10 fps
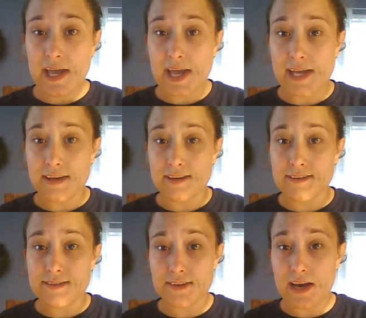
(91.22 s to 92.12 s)

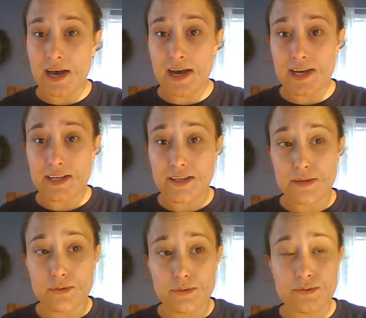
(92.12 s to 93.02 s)
and I
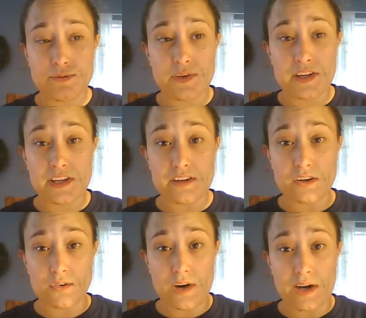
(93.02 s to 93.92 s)
fitted it
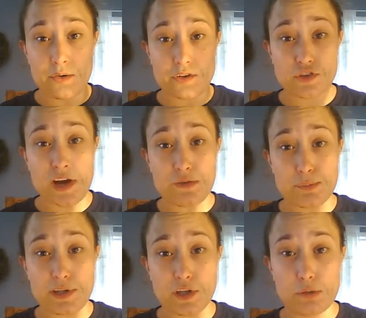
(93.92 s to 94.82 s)
around a travel
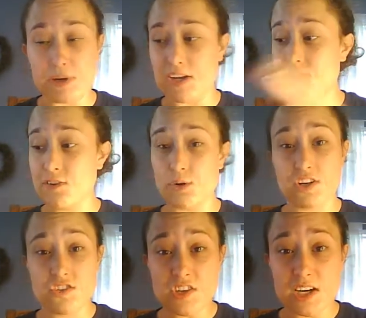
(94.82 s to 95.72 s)
pillow, but I sewed it
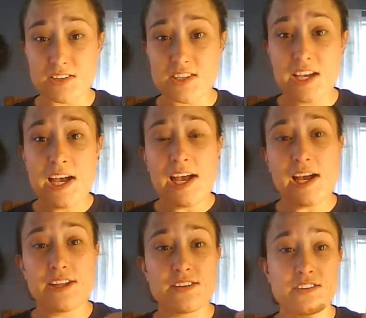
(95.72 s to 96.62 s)
shut.
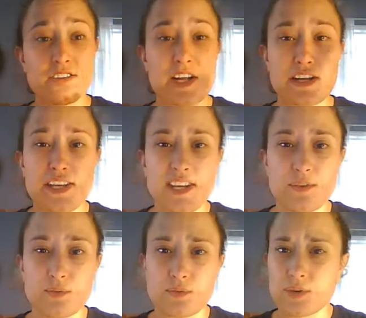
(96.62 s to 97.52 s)
And I
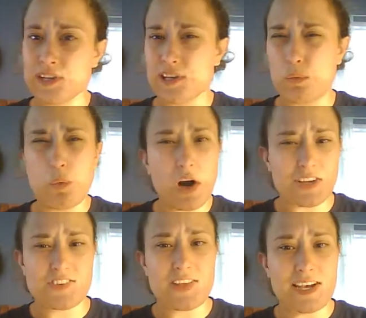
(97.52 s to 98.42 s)
can't really wash
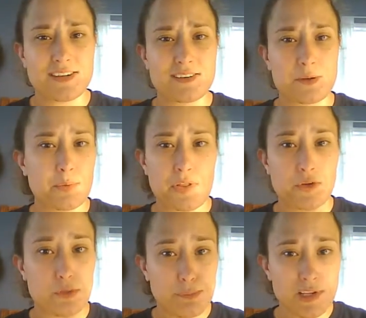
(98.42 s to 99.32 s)
that. I don't want to
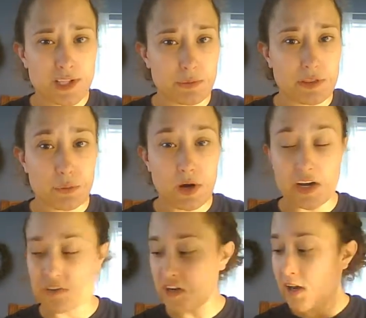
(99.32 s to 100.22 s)
throw a pillow in the
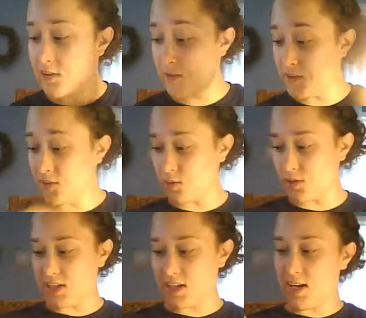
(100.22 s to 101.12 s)
wash. So this is
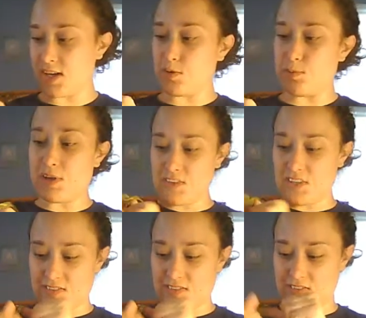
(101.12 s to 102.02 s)
really nice because
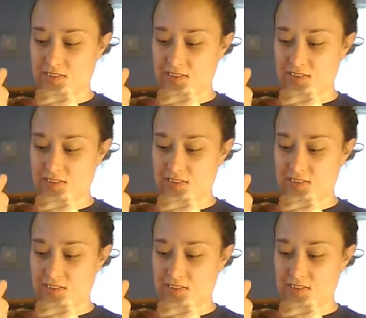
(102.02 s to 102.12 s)
it's